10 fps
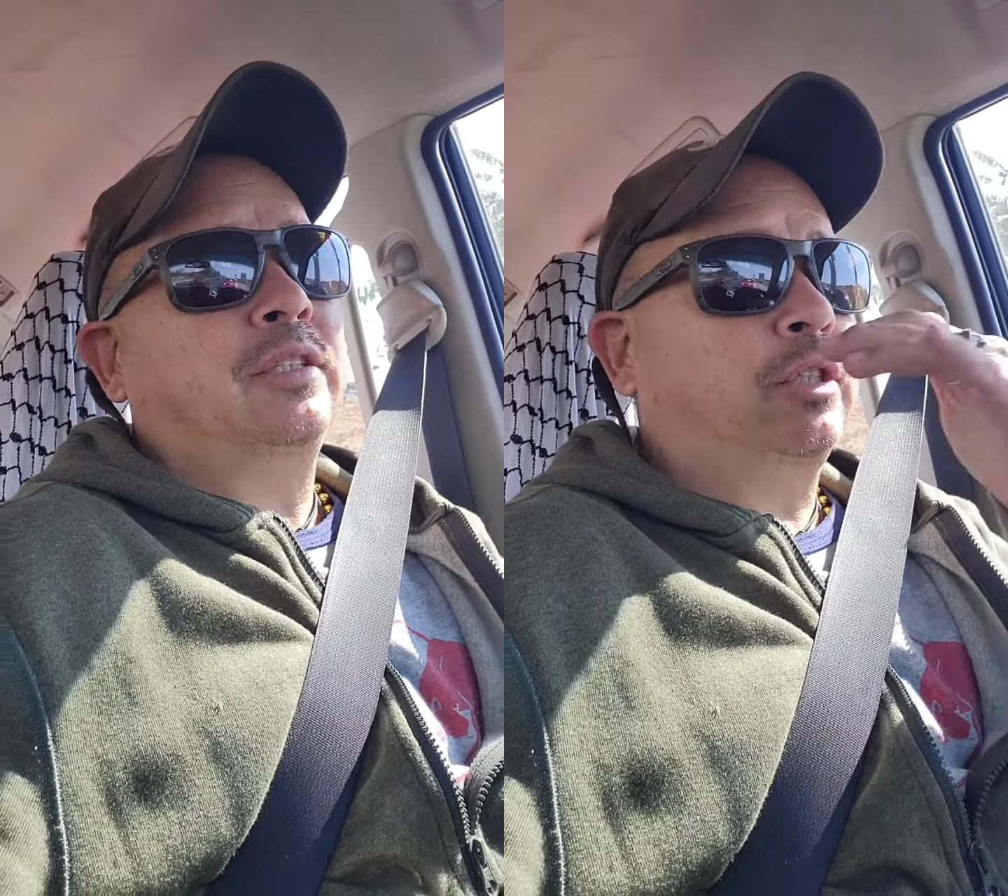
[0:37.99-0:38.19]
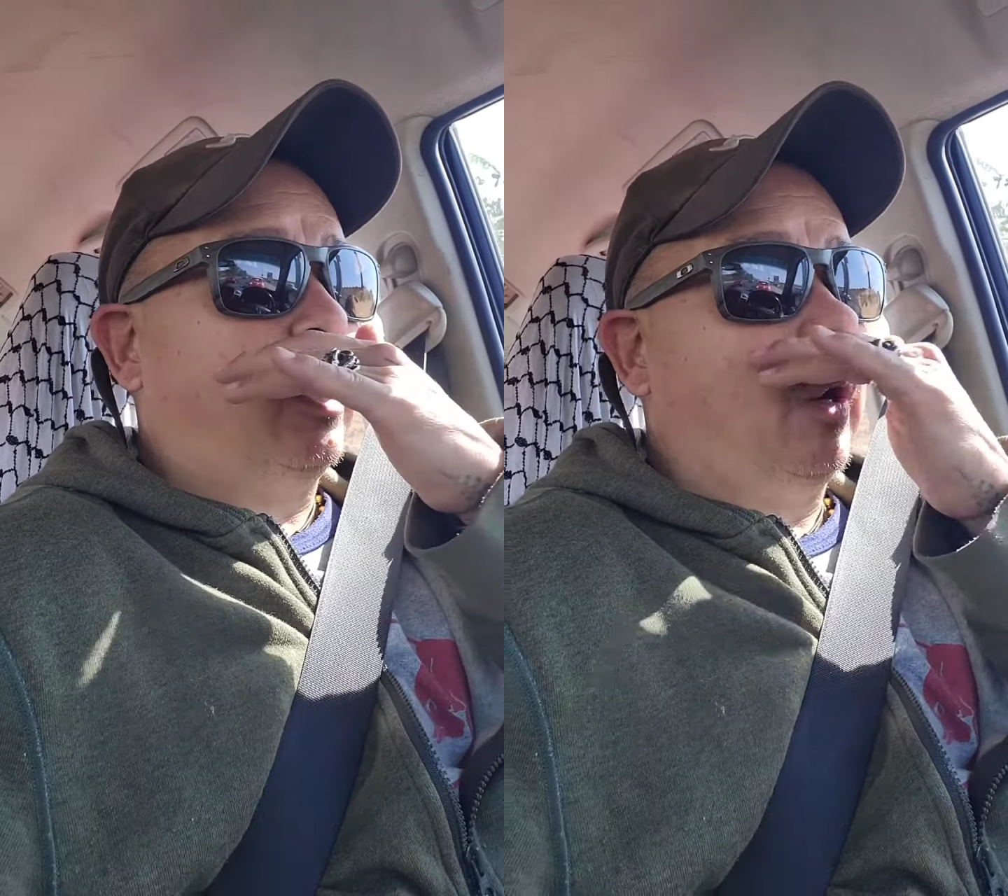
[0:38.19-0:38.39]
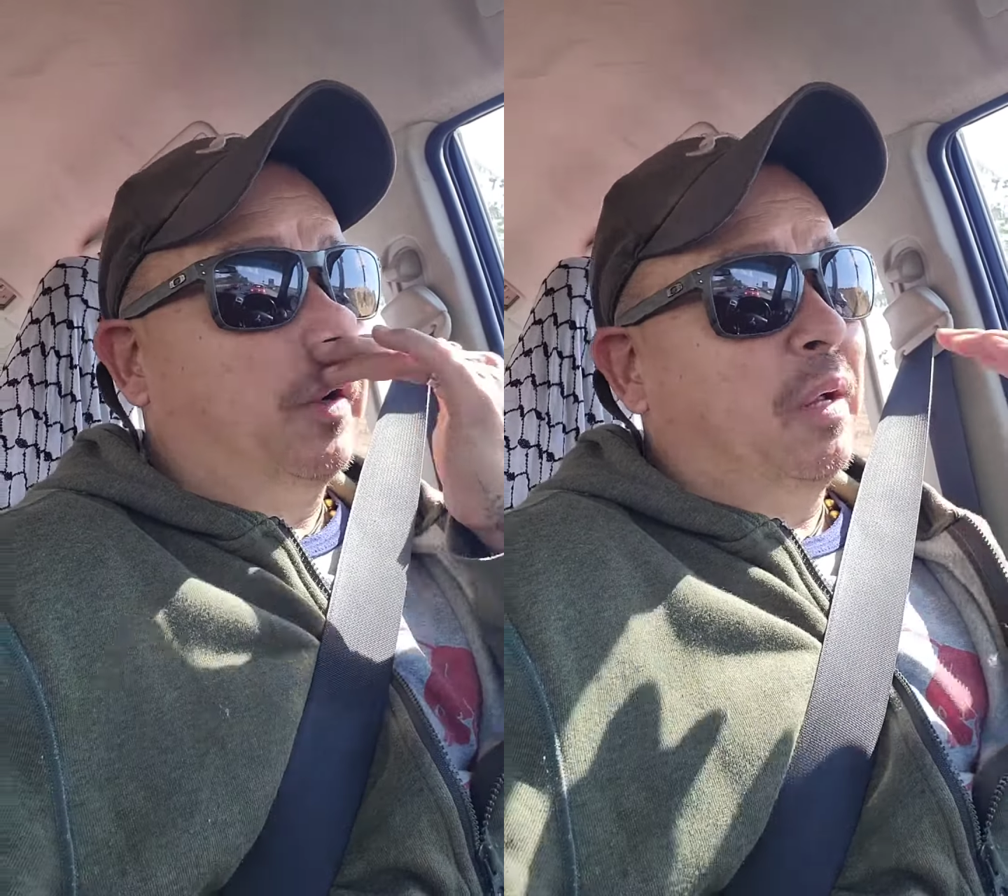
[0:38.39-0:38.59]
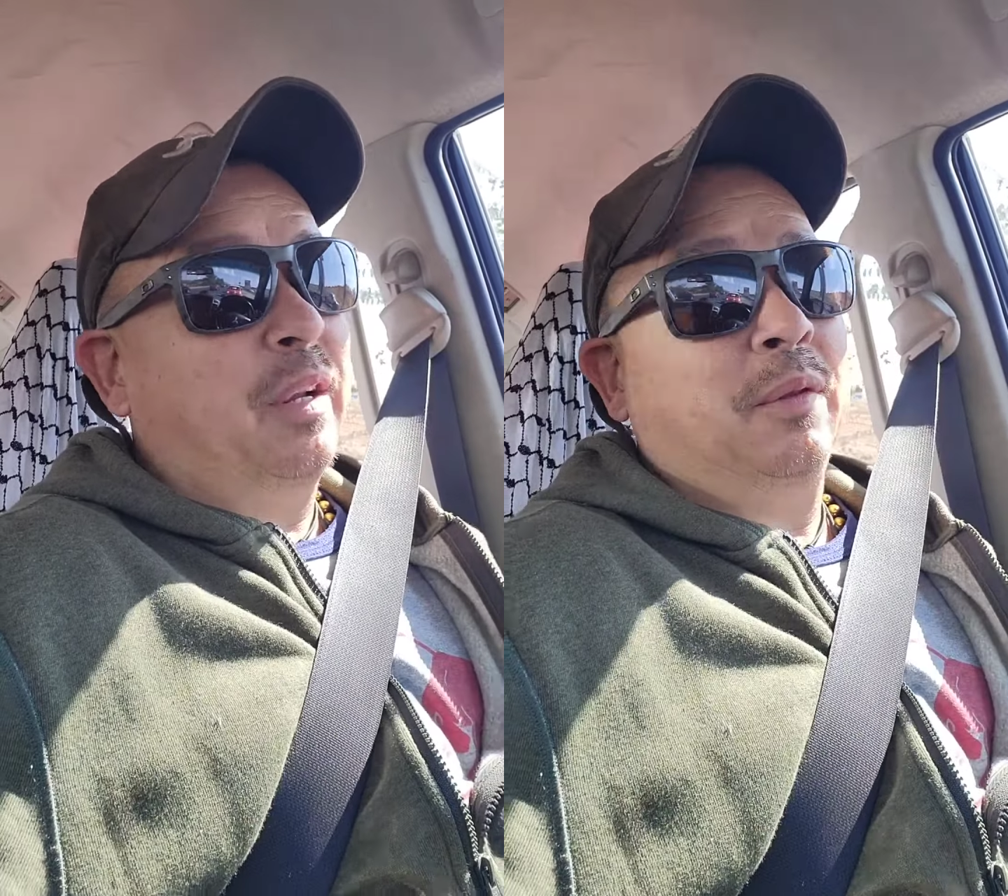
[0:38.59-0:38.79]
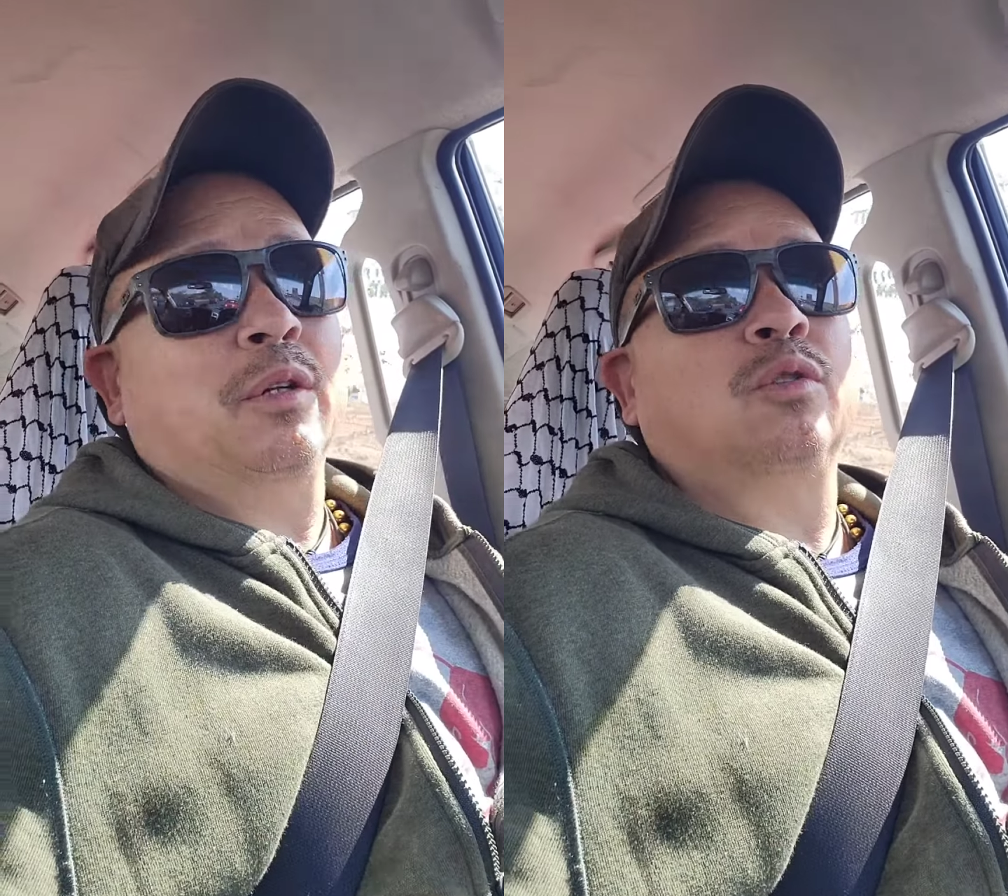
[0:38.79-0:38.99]
start on
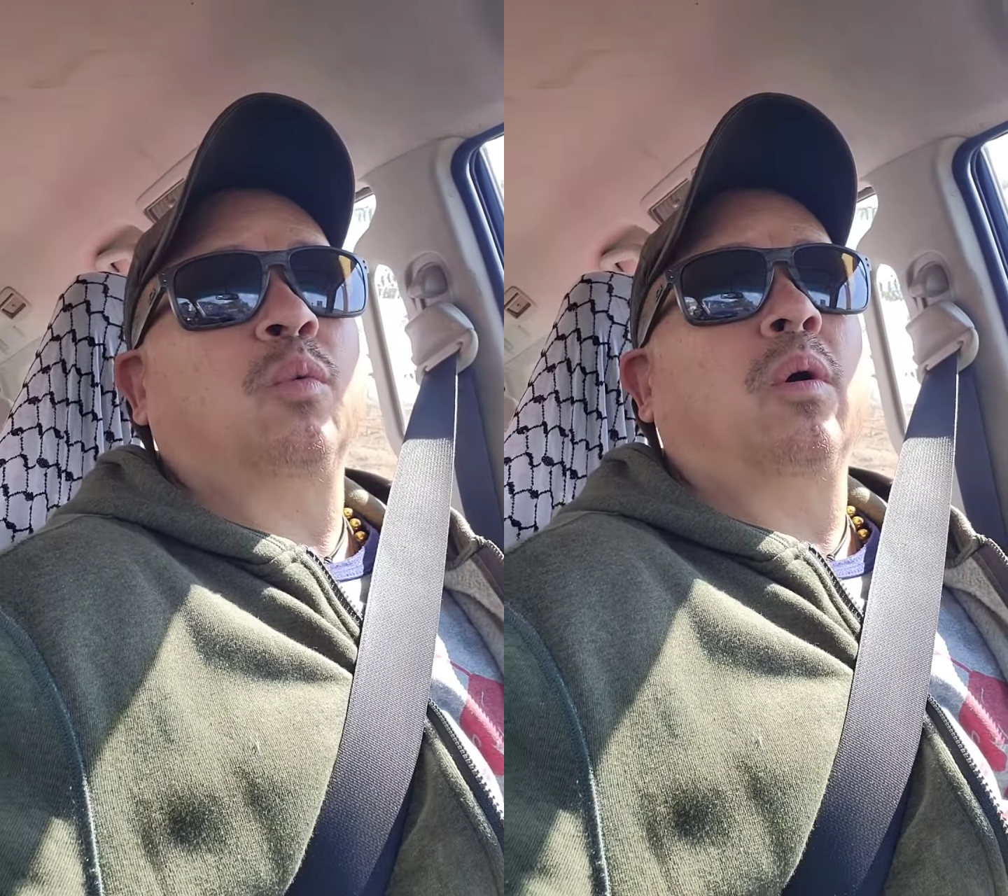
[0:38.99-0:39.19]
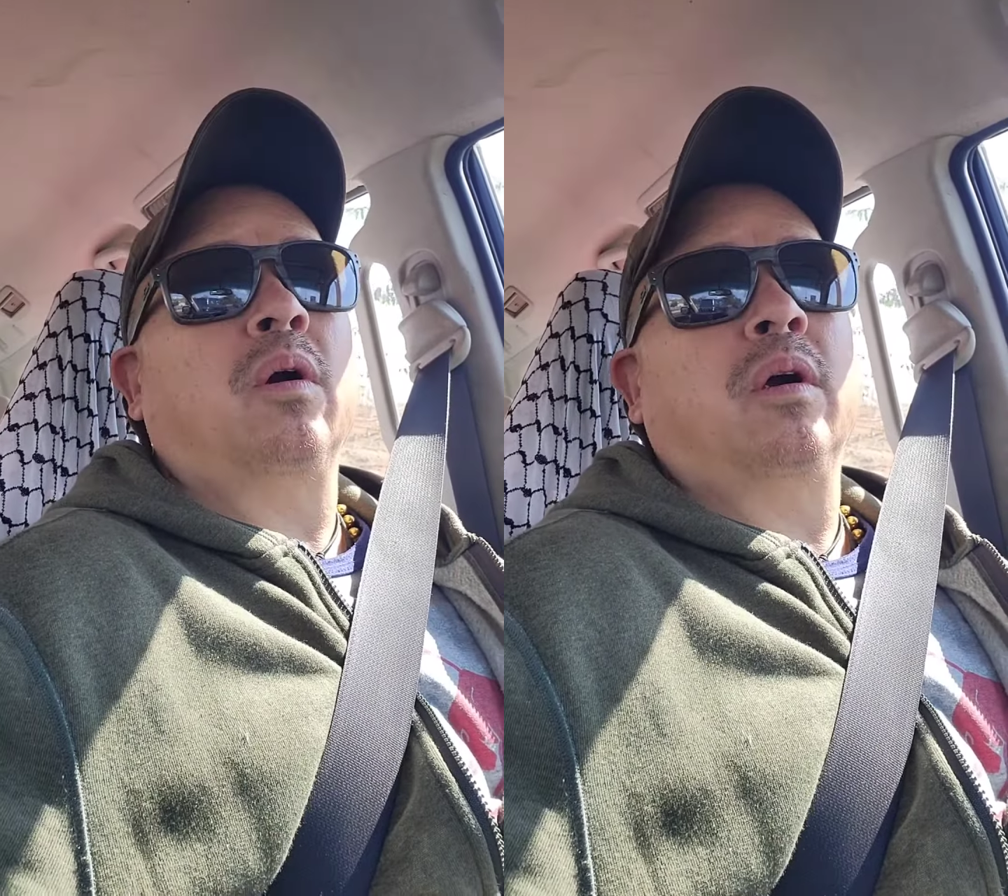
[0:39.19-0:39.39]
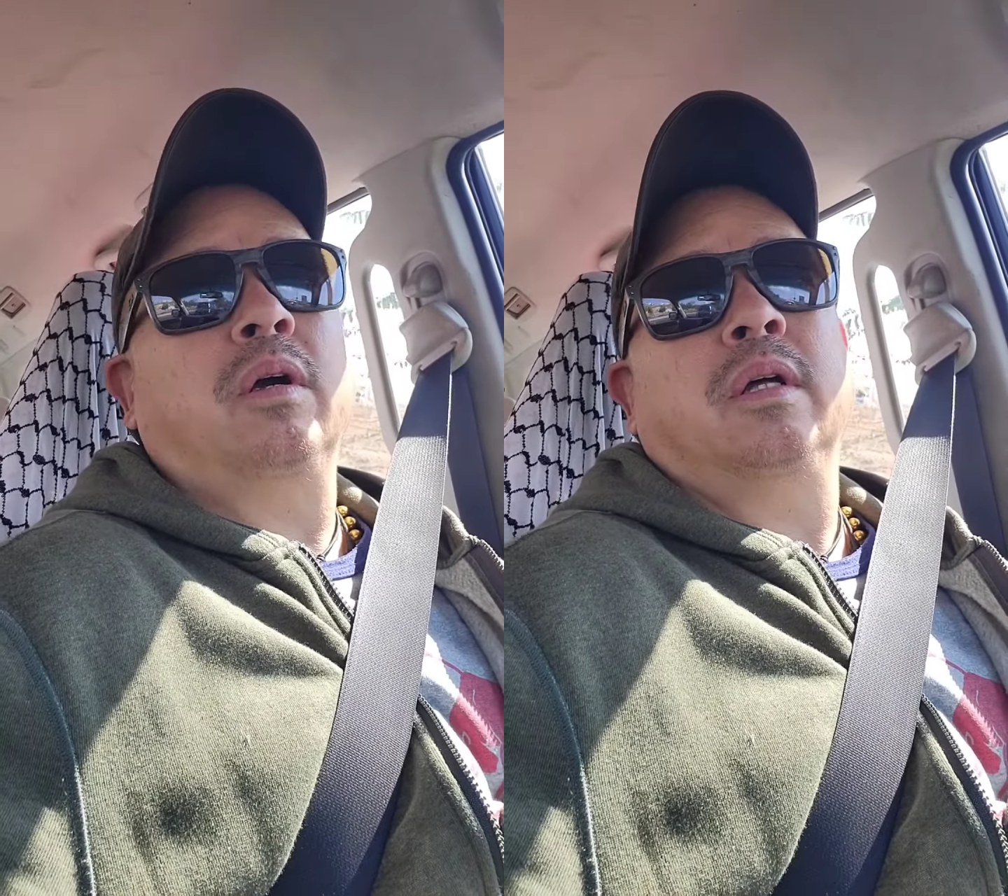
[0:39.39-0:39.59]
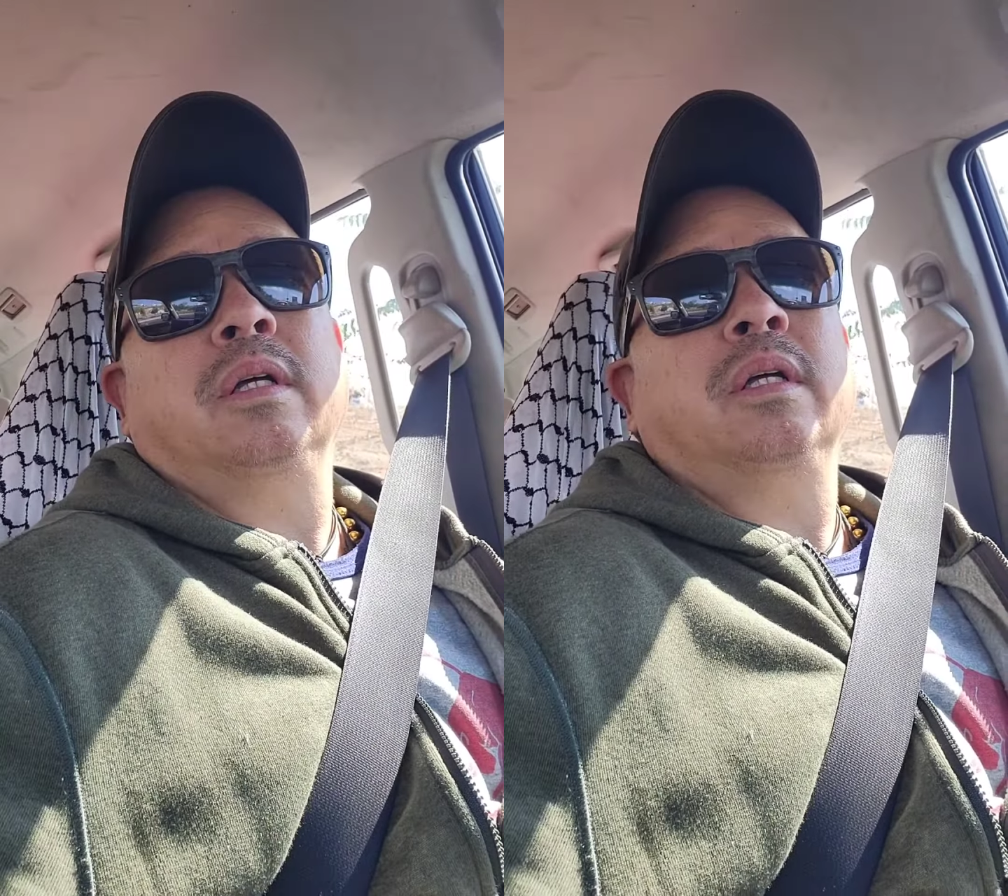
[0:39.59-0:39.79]
it. There's word